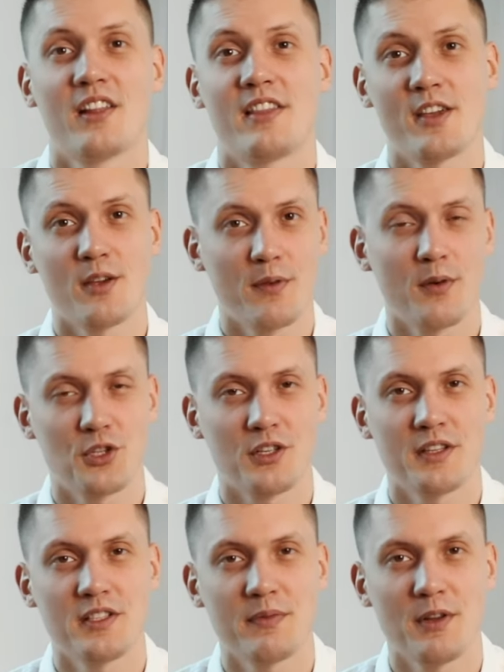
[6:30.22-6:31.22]
Thank you for
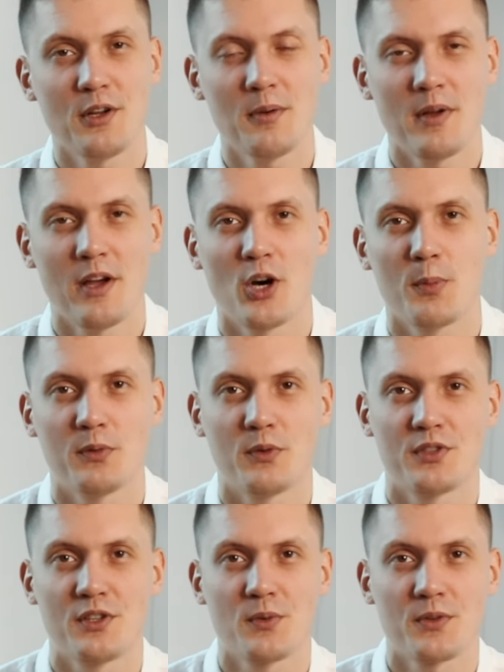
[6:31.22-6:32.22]
watching this video. I hope it
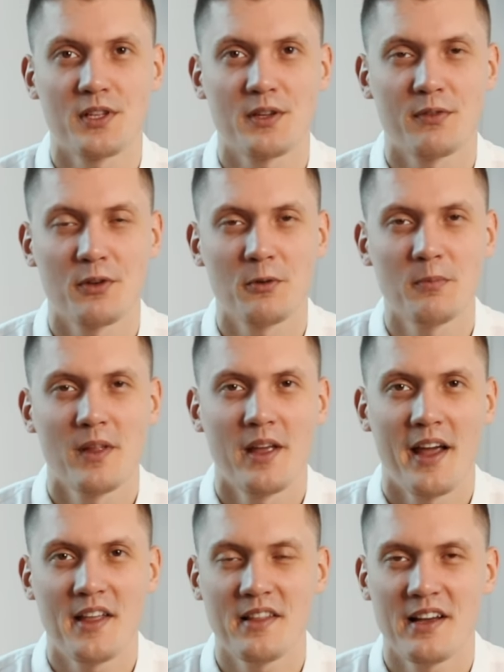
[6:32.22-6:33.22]
was interesting for you,
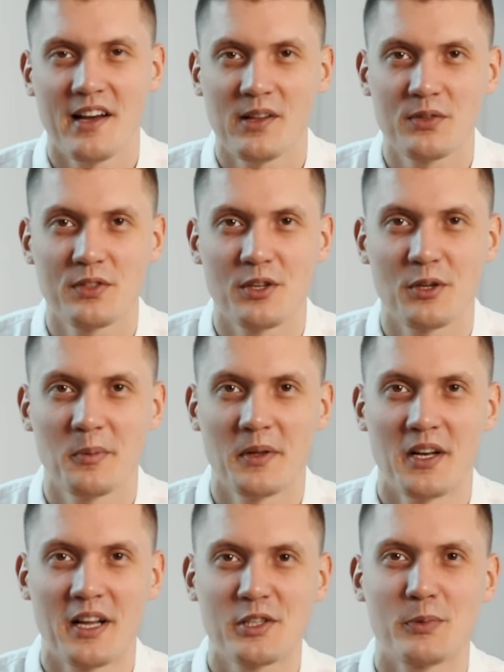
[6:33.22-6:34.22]
and I'll see you in
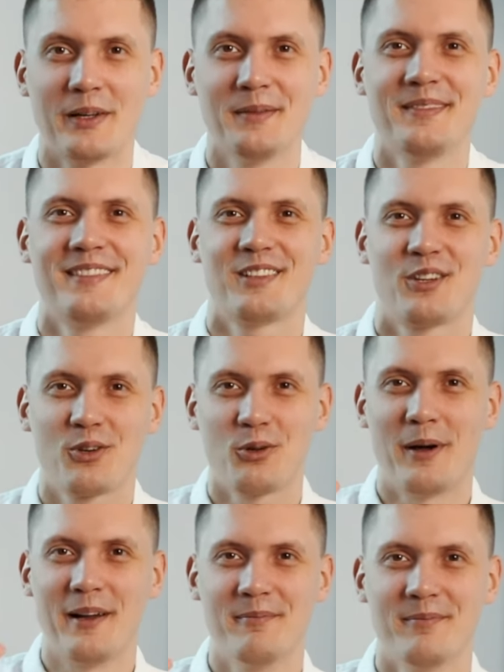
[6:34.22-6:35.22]
the next one.
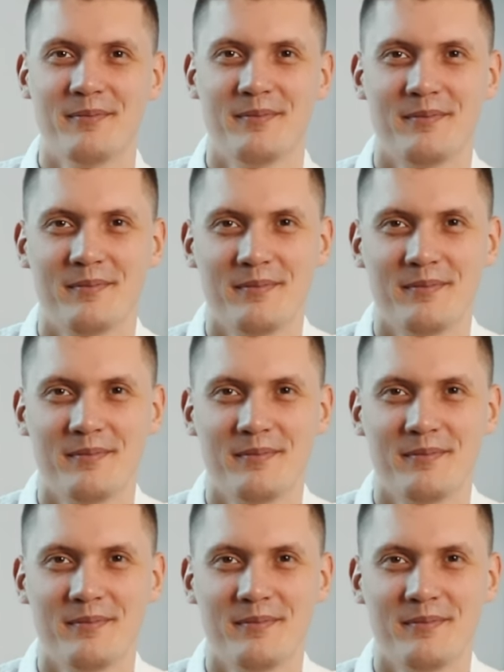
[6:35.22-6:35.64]
Goodbye.